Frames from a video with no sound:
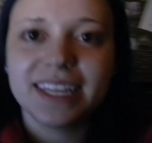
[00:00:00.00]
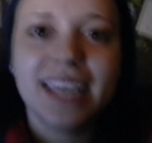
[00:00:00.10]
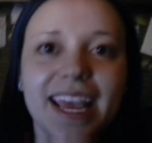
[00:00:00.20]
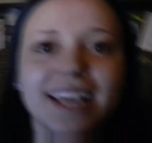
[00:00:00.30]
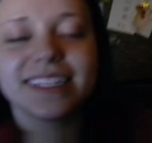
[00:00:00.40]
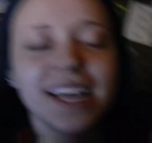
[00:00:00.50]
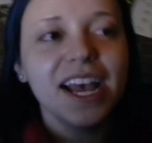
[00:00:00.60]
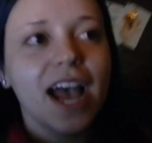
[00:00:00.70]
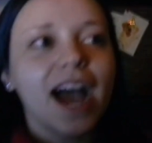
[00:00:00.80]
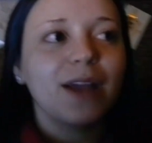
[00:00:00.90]
Okay, because
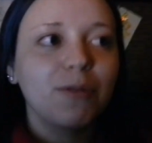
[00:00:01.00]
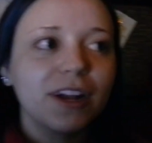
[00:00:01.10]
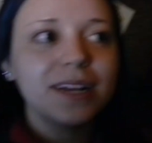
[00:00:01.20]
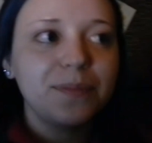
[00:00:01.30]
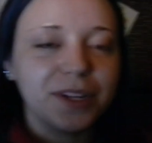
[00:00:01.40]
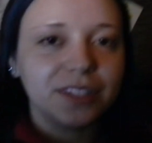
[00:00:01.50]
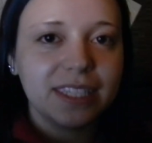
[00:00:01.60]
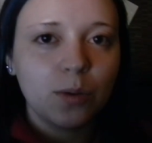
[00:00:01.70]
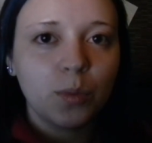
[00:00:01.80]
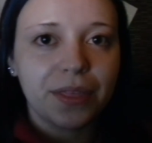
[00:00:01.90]
I work in a
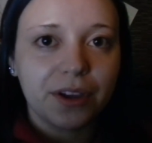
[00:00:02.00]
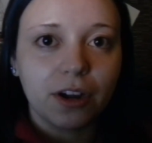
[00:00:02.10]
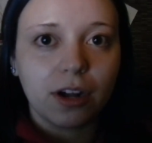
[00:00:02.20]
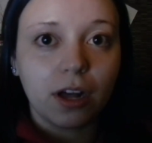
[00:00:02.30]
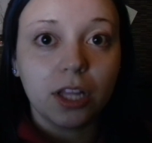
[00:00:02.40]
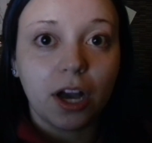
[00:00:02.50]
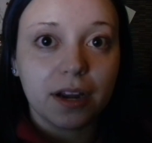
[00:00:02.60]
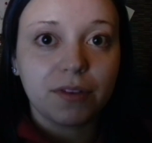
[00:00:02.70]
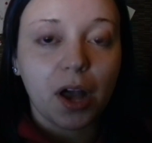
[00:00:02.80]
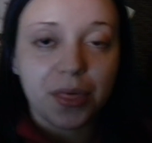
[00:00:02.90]
building where there are a lot
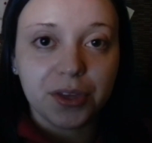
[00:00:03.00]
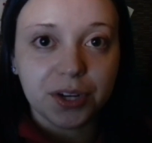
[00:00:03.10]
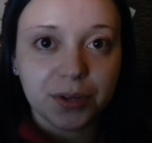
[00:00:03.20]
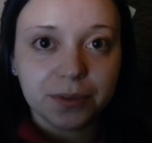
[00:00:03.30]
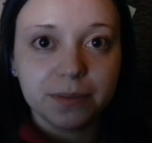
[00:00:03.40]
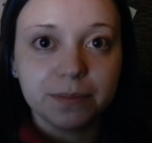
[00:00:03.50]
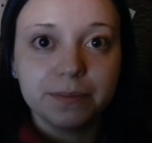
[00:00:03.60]
of other